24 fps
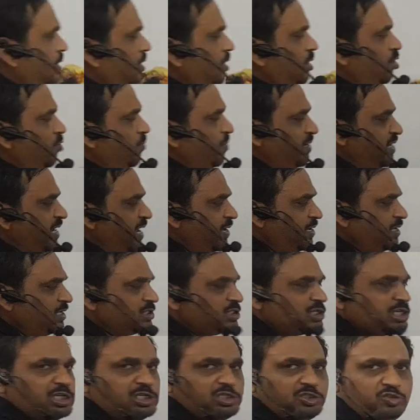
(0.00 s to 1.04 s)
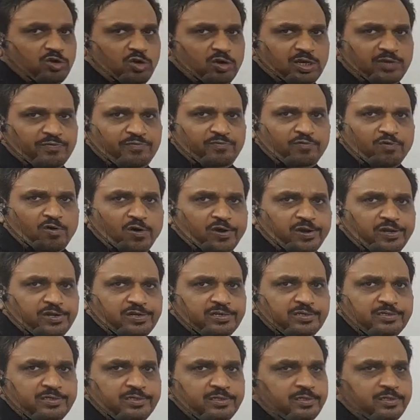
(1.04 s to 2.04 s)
you may take a screenshot if you want.